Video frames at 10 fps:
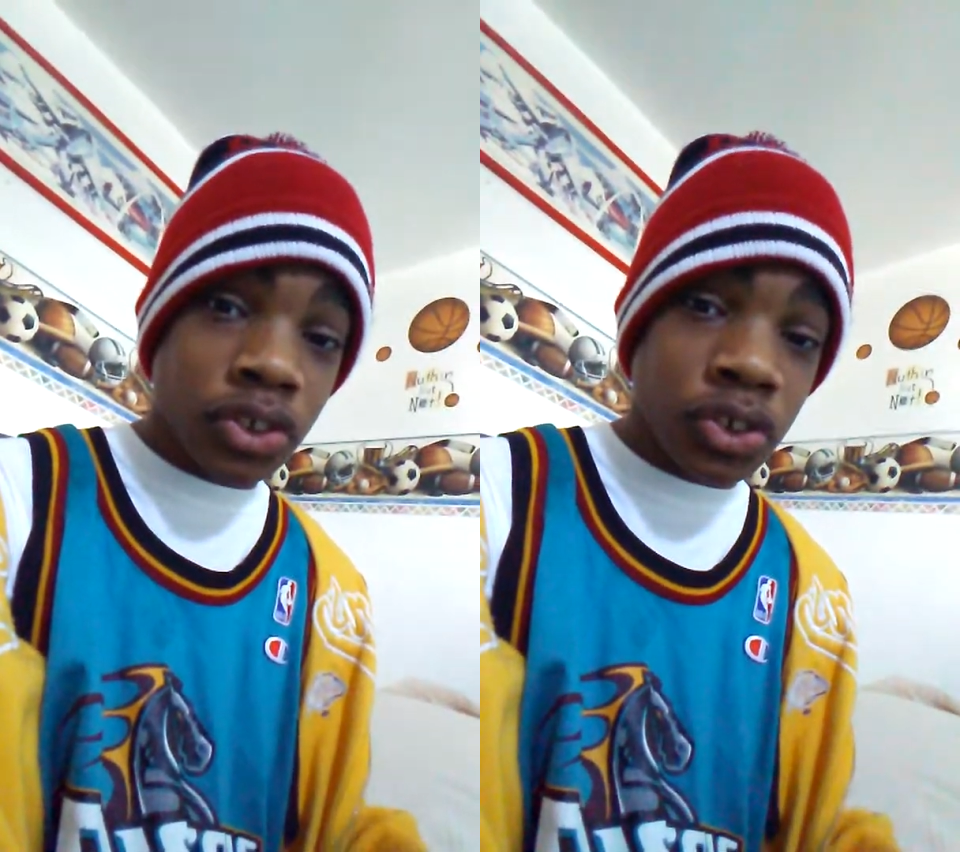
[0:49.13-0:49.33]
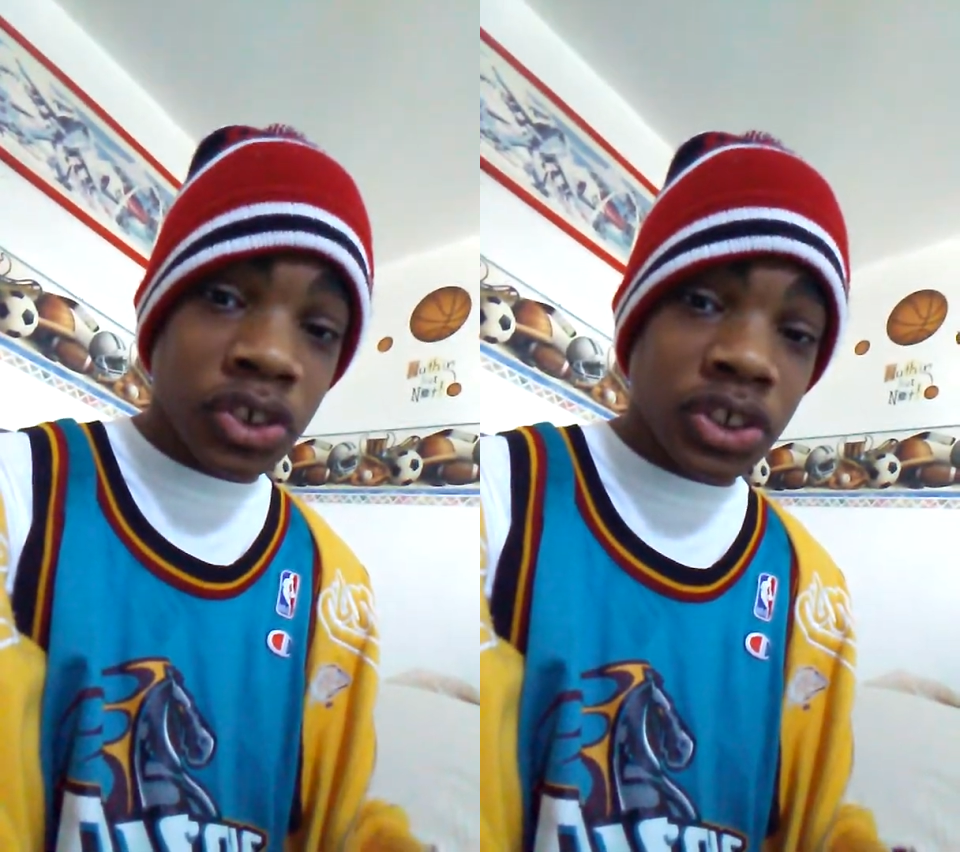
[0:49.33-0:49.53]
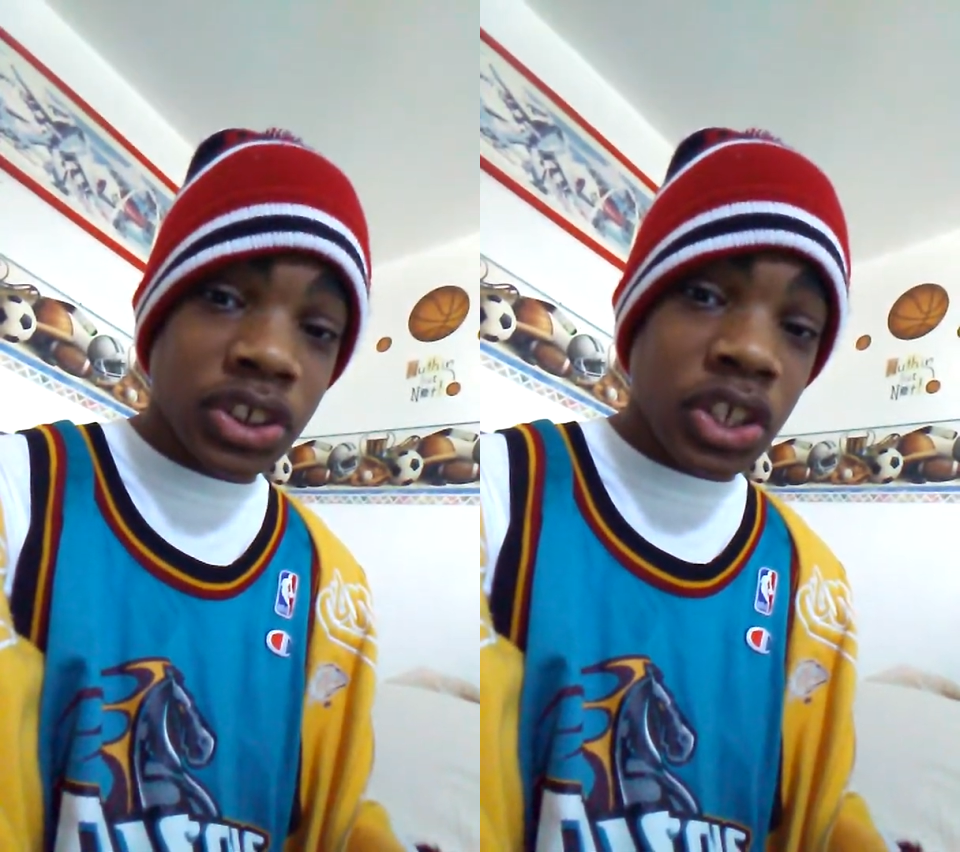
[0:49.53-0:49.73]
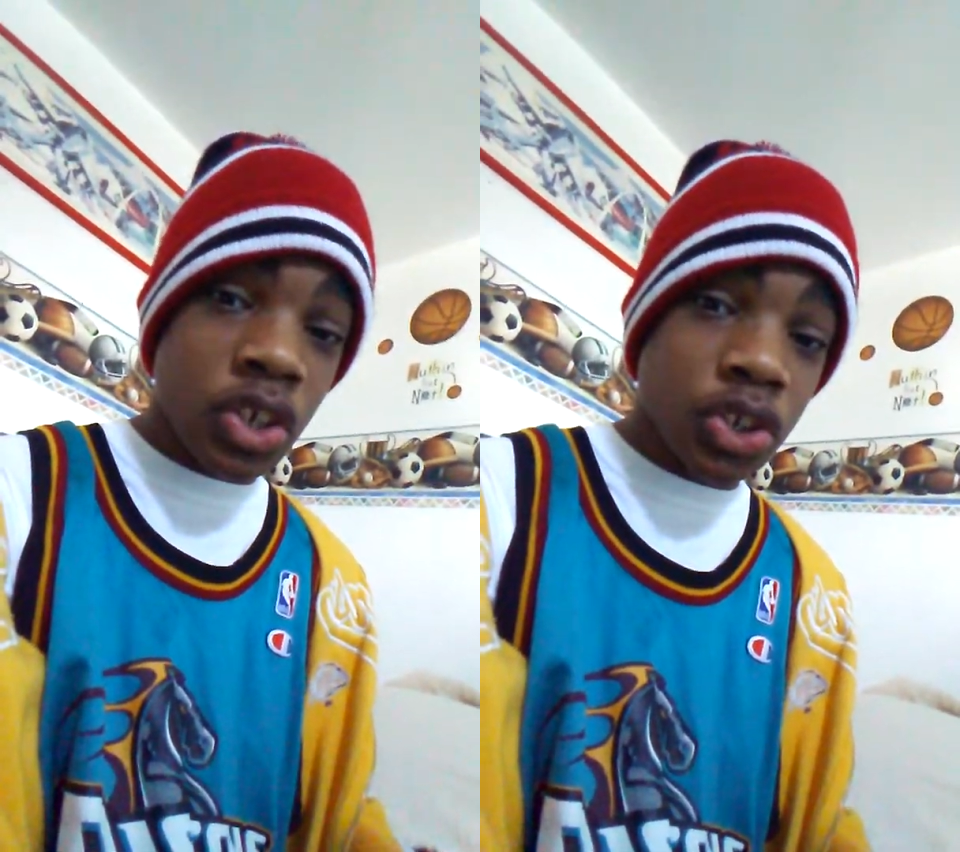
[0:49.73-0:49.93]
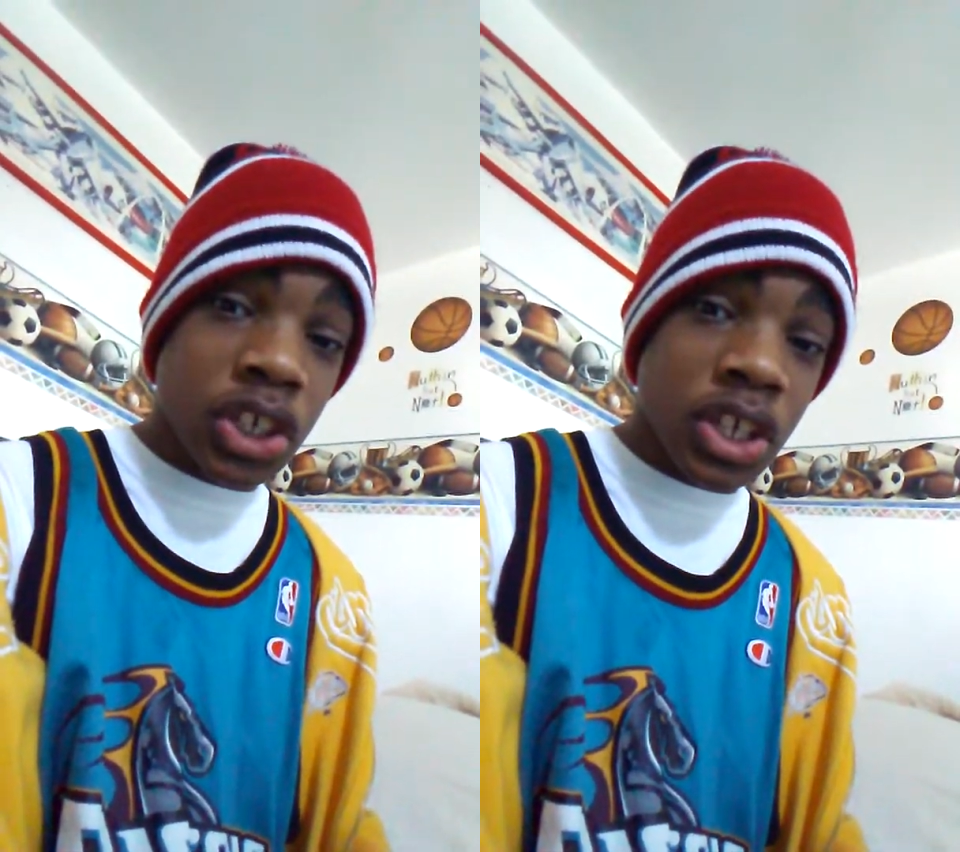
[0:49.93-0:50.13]
You can see
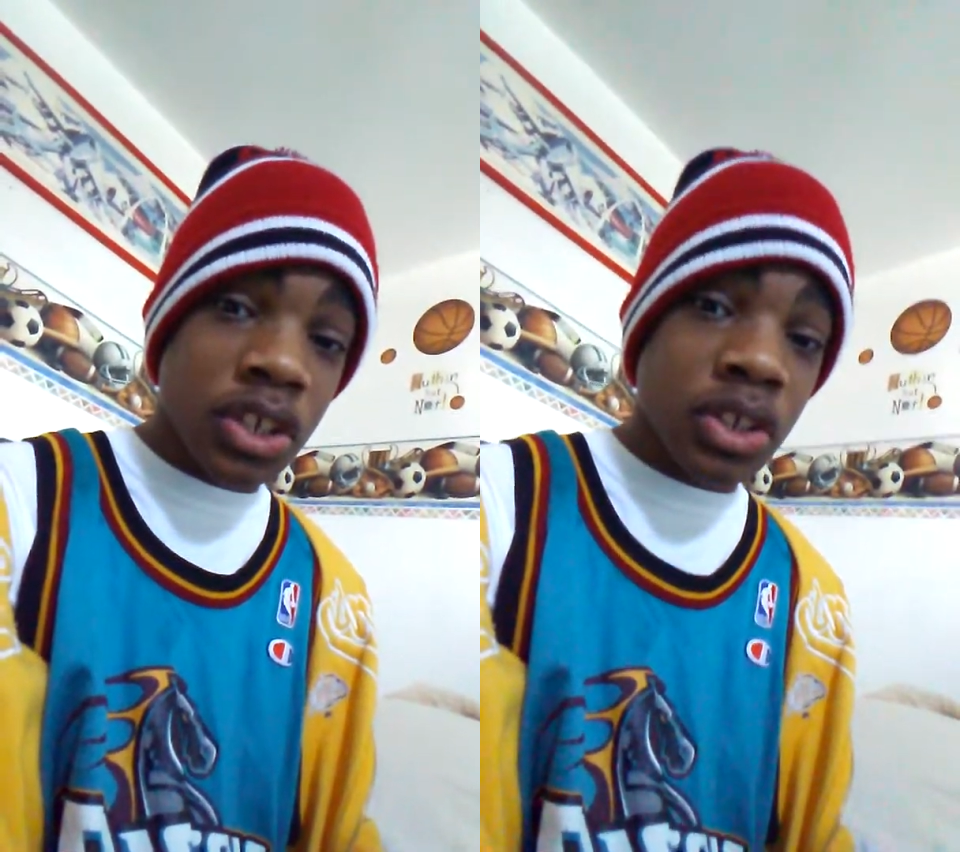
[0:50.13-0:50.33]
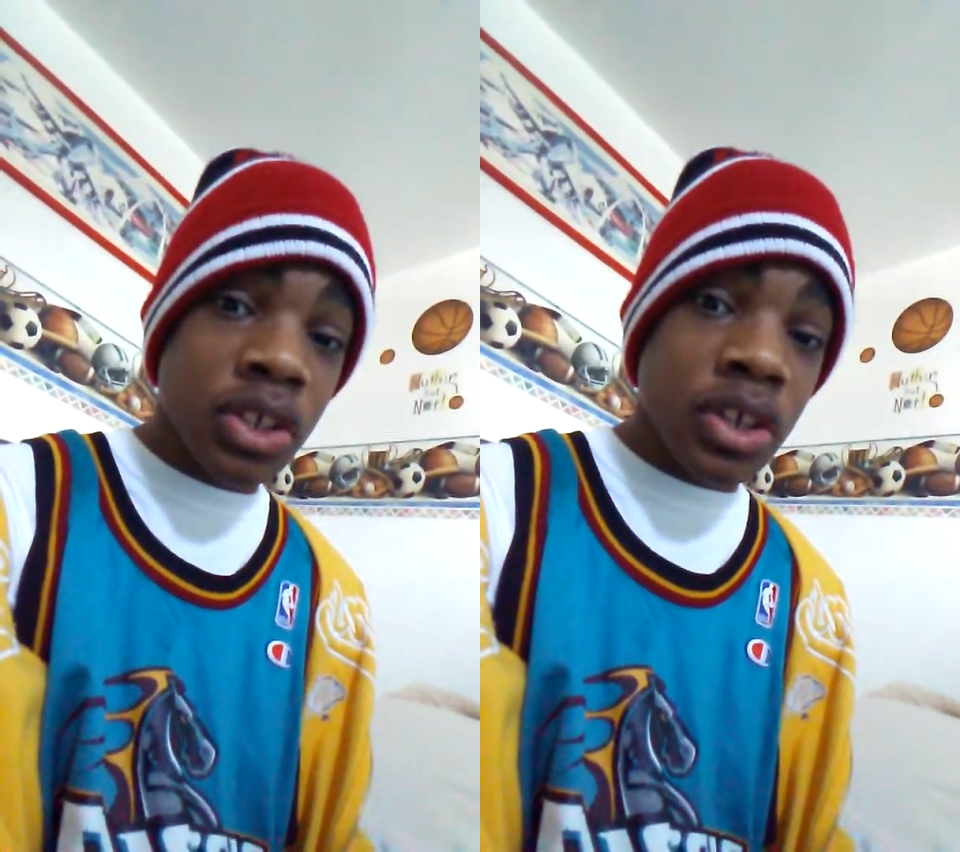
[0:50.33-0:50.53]
your channel.